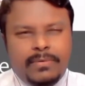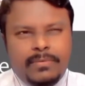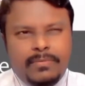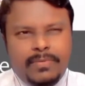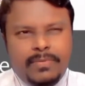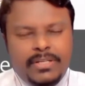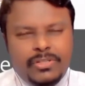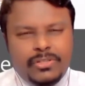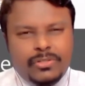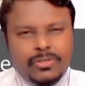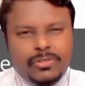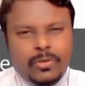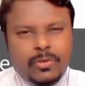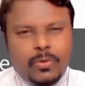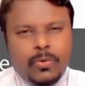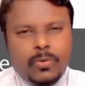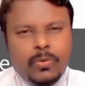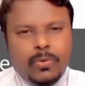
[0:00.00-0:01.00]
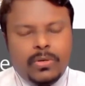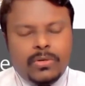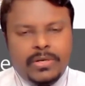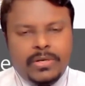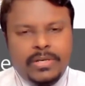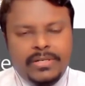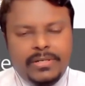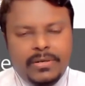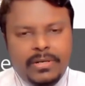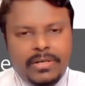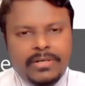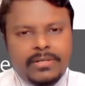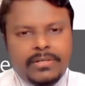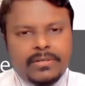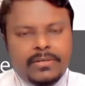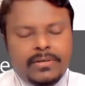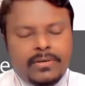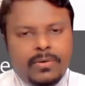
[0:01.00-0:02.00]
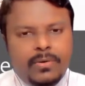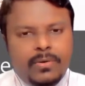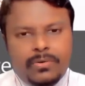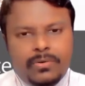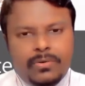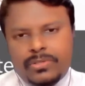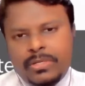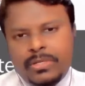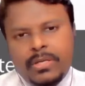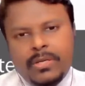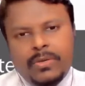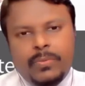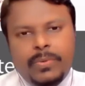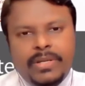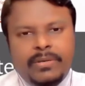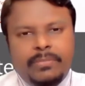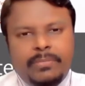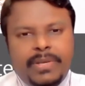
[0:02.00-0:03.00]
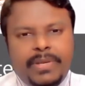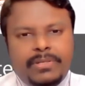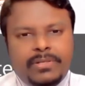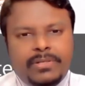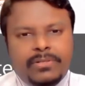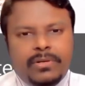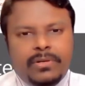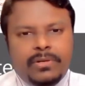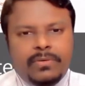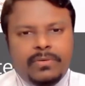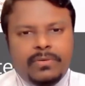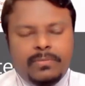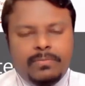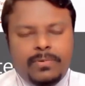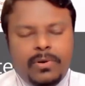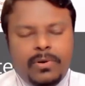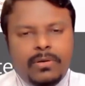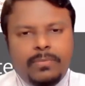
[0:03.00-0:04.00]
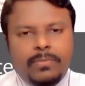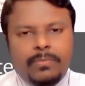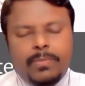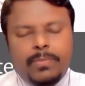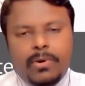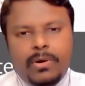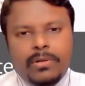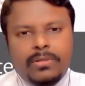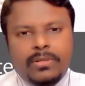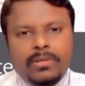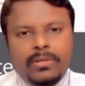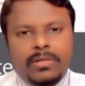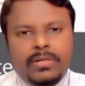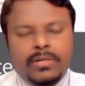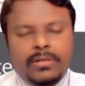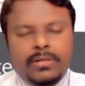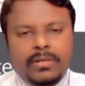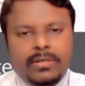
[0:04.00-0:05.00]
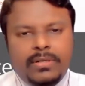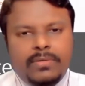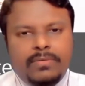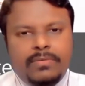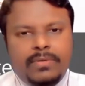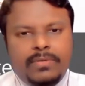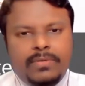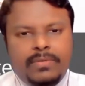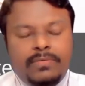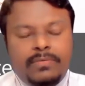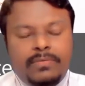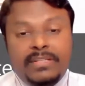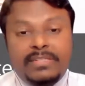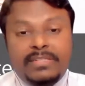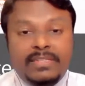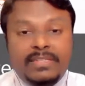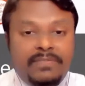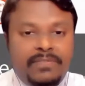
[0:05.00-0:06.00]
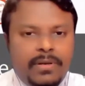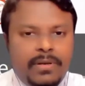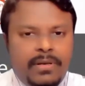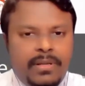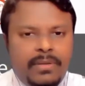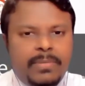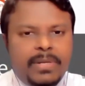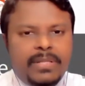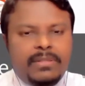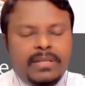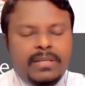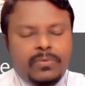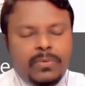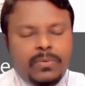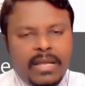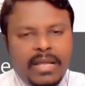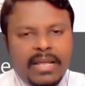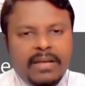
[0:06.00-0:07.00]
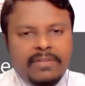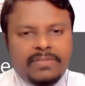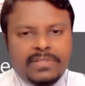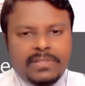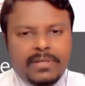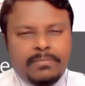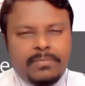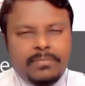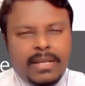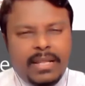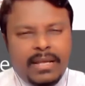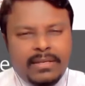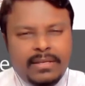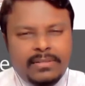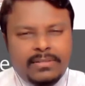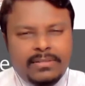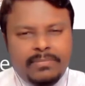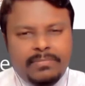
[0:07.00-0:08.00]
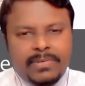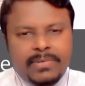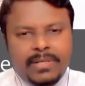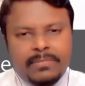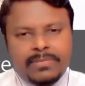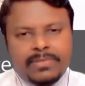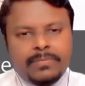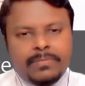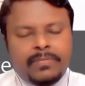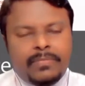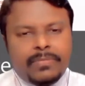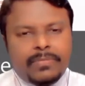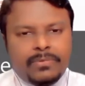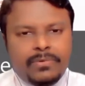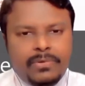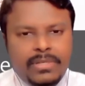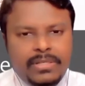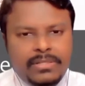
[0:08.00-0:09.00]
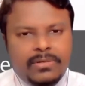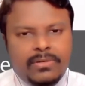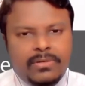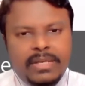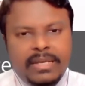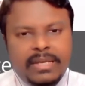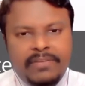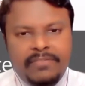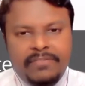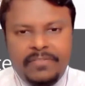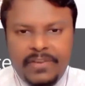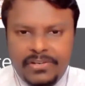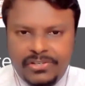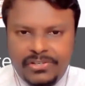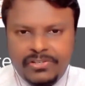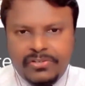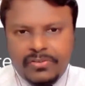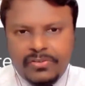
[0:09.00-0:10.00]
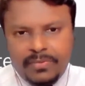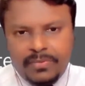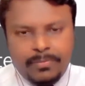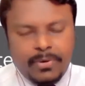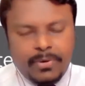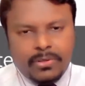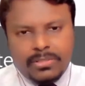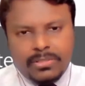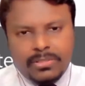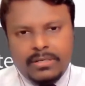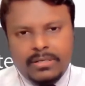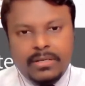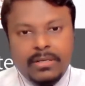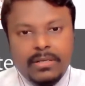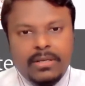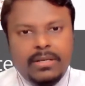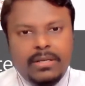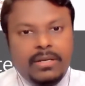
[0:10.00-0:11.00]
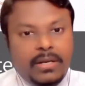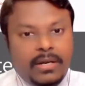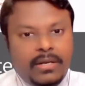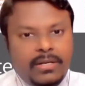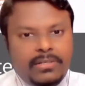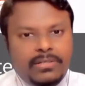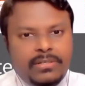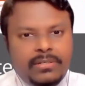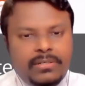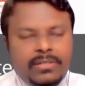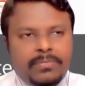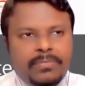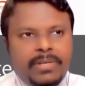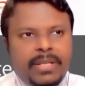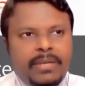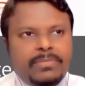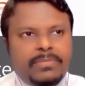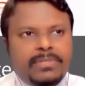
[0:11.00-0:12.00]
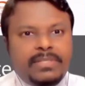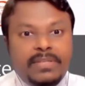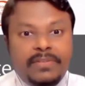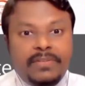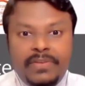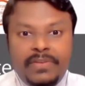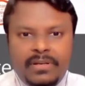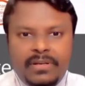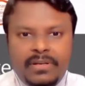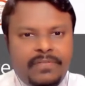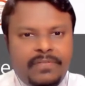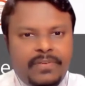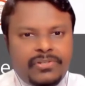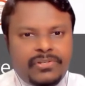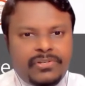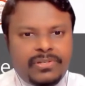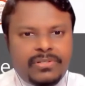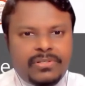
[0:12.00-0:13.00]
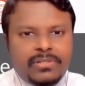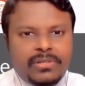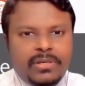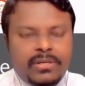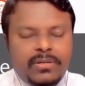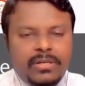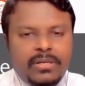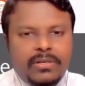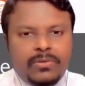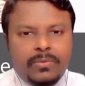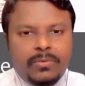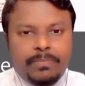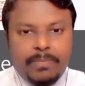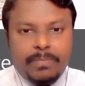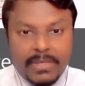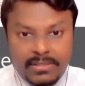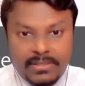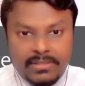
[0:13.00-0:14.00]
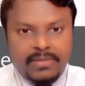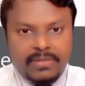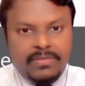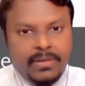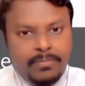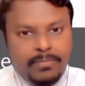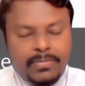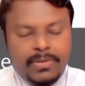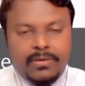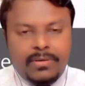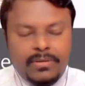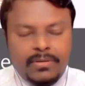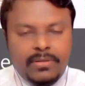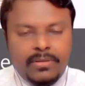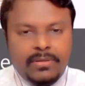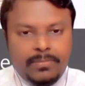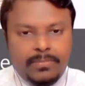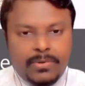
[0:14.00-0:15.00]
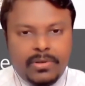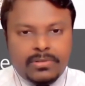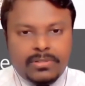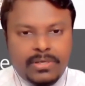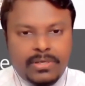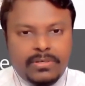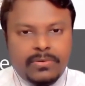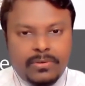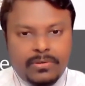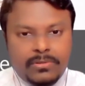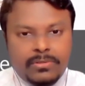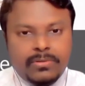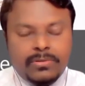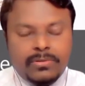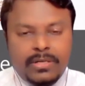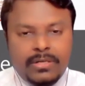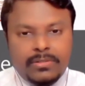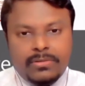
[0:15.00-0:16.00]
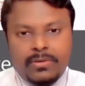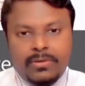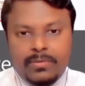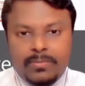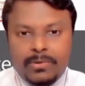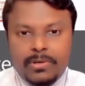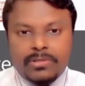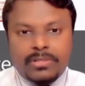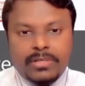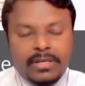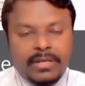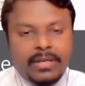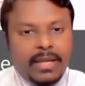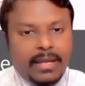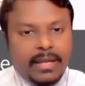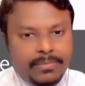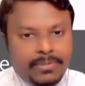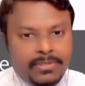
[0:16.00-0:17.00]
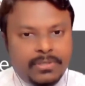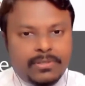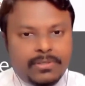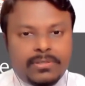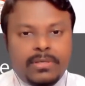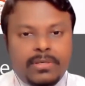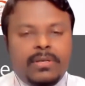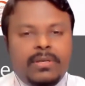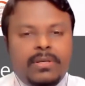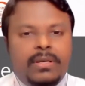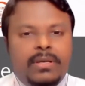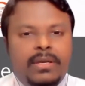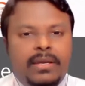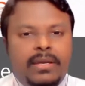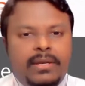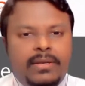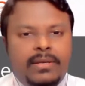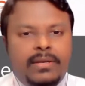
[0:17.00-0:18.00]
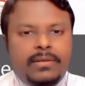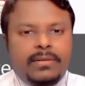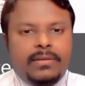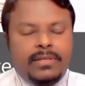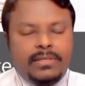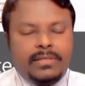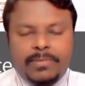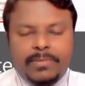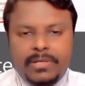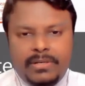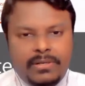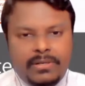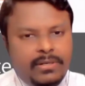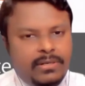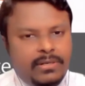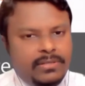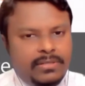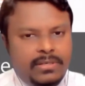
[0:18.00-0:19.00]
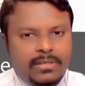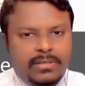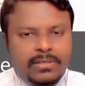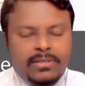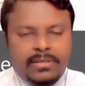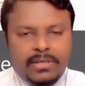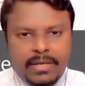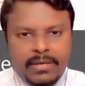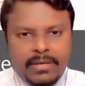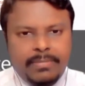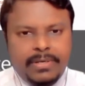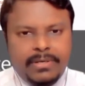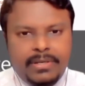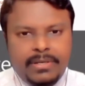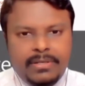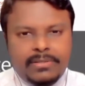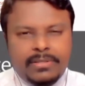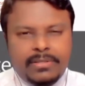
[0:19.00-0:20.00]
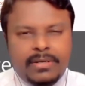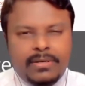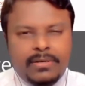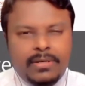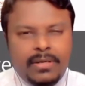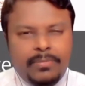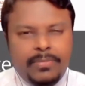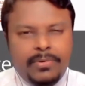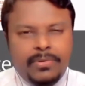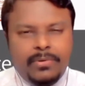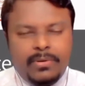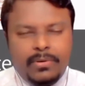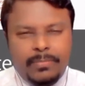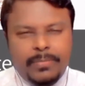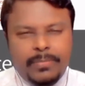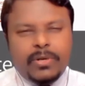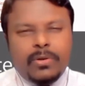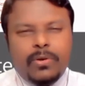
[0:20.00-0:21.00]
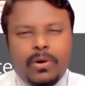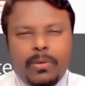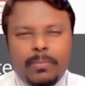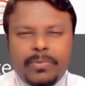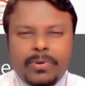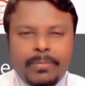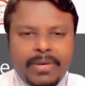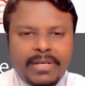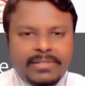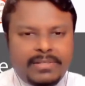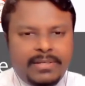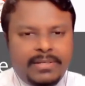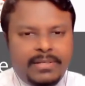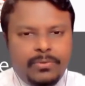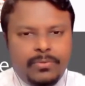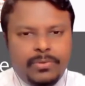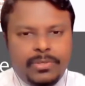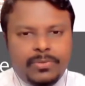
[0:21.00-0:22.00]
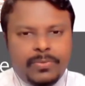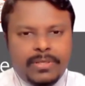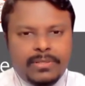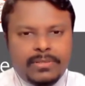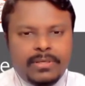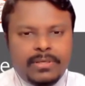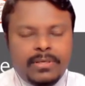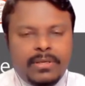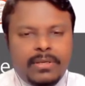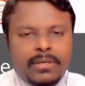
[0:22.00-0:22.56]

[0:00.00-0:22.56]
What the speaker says: very slow or indolent course, wherein patients are not bothered very severely, but they do have some nagging symptoms. So these are all the infections of the prostate. In addition, sometimes severe infections can lead to pus development with the prostate also. That is called prostatic abscess. These are particularly seen in diabetics and immunocompromised individuals.